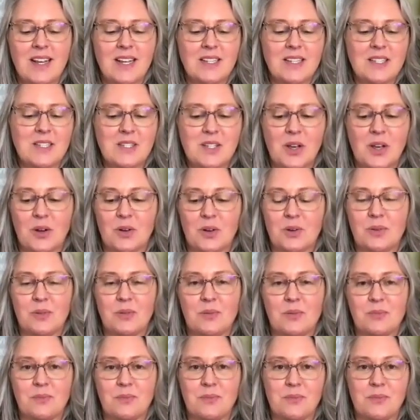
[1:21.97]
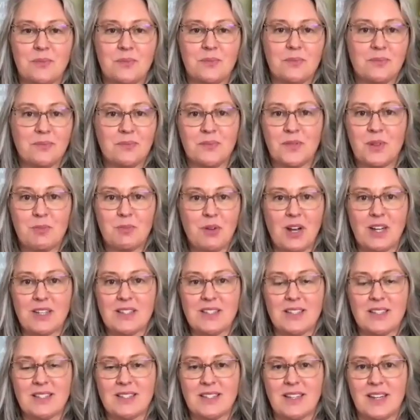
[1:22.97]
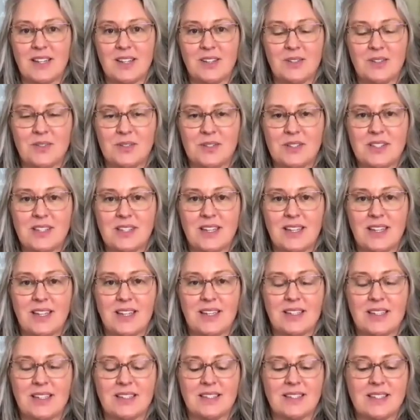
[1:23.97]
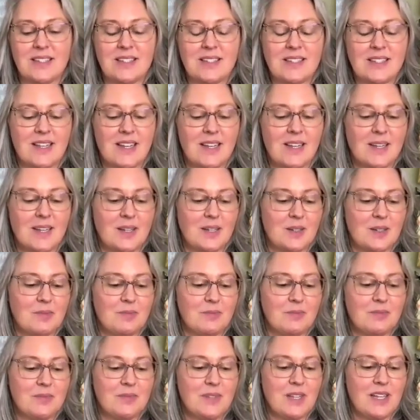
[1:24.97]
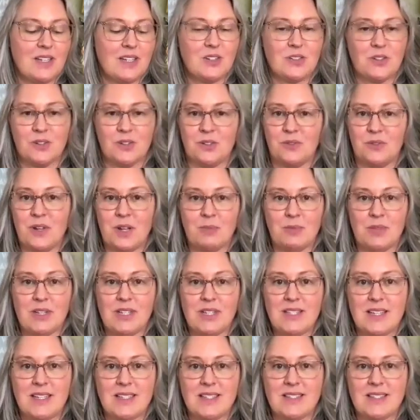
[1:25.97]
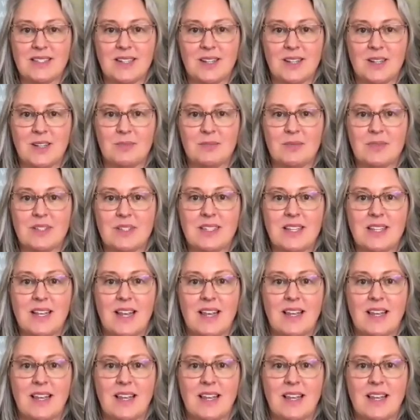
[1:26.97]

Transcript: So the process I use is internal family systems.